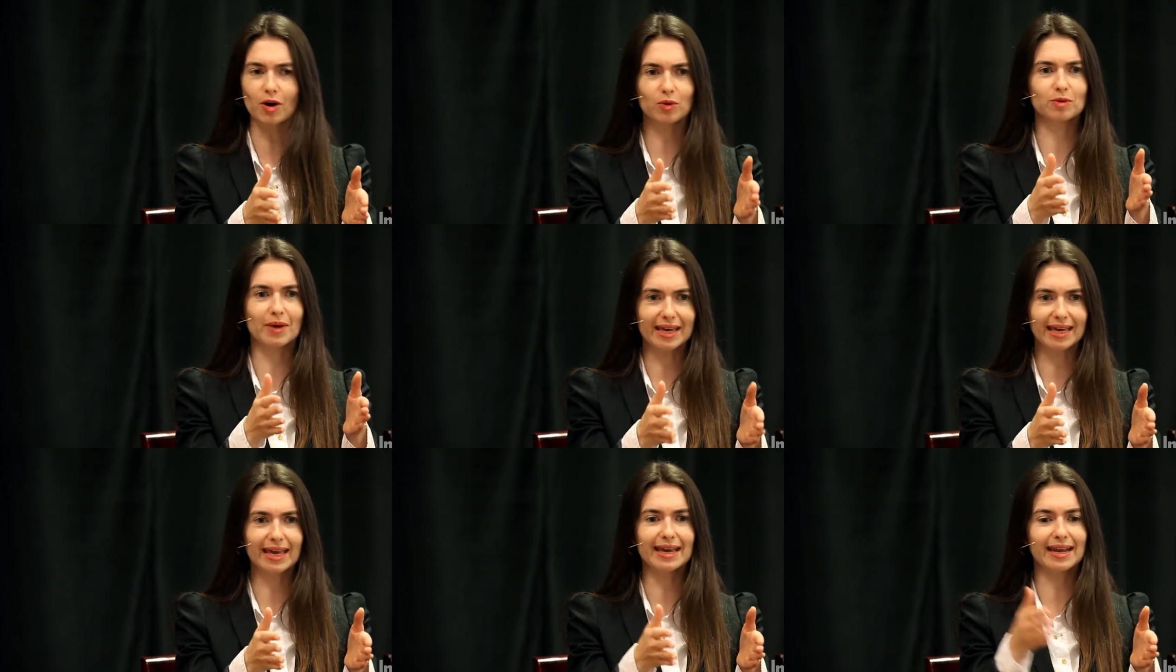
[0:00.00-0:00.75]
with my
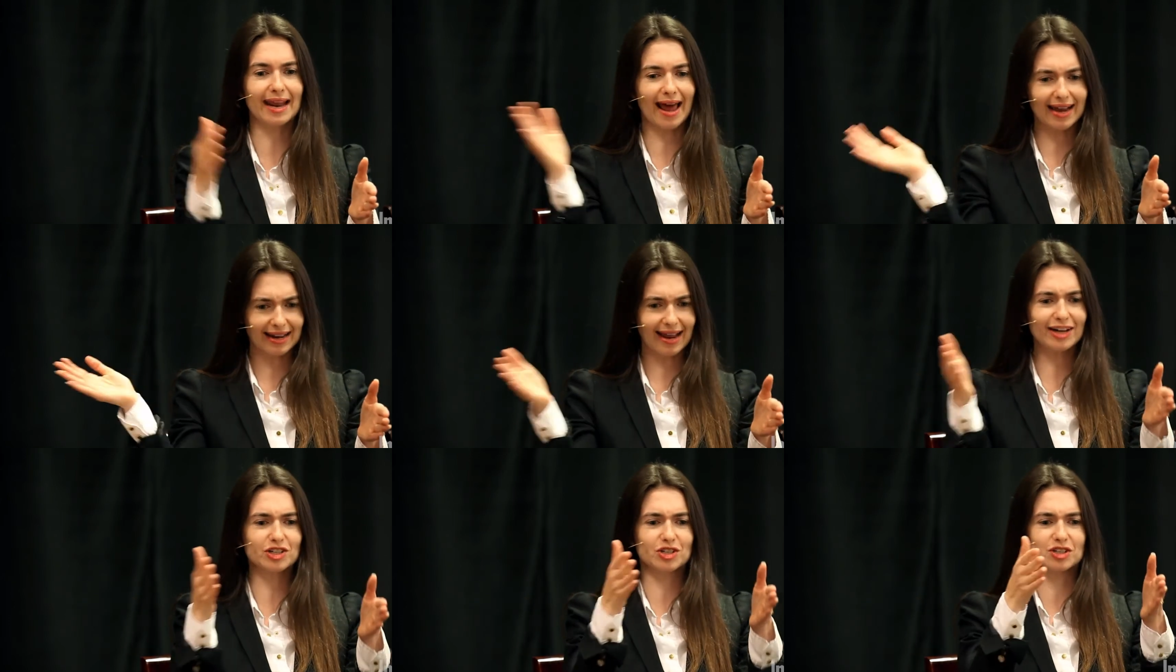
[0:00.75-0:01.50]
kid, and I can
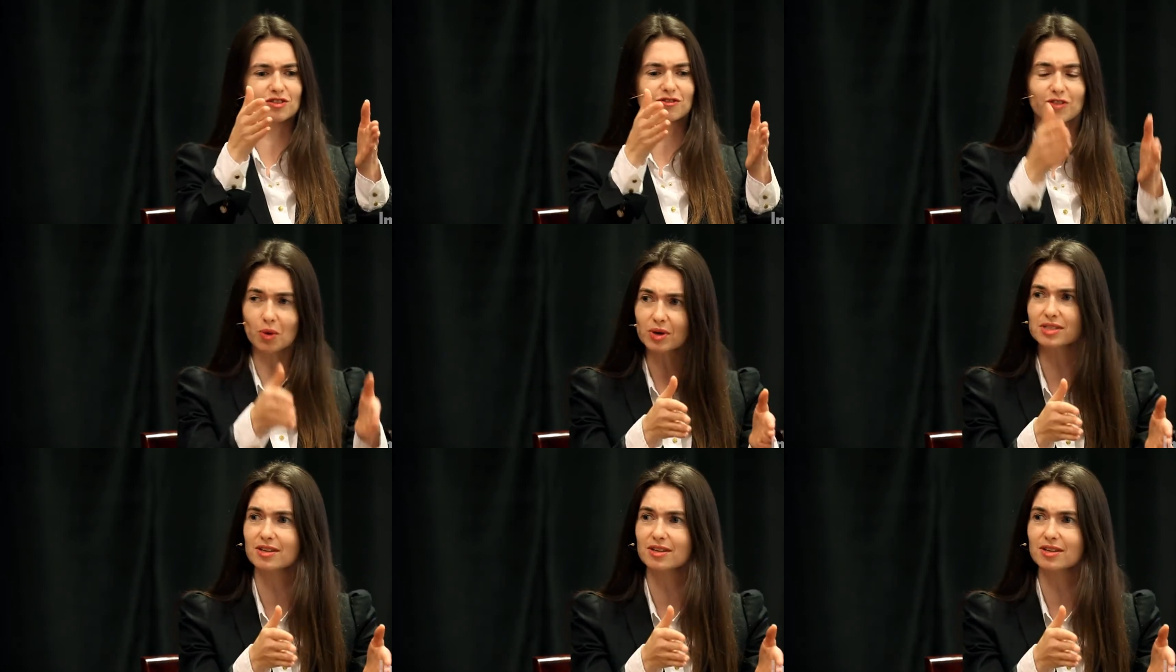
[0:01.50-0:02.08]
actually just focus